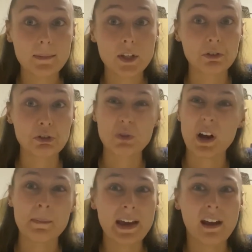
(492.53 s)
The only
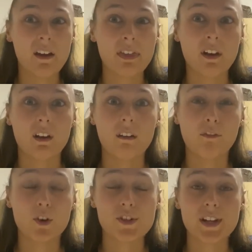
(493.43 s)
drawback I thought
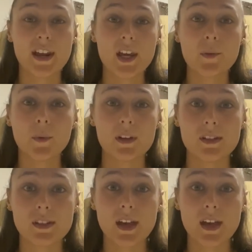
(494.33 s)
for today was